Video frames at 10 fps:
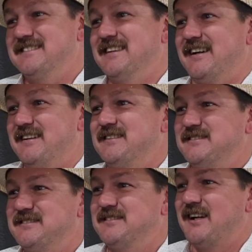
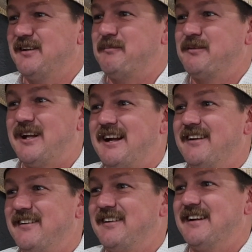I'm glad I
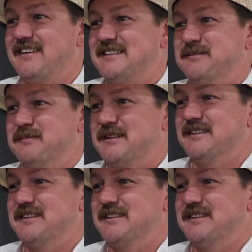learned that lesson.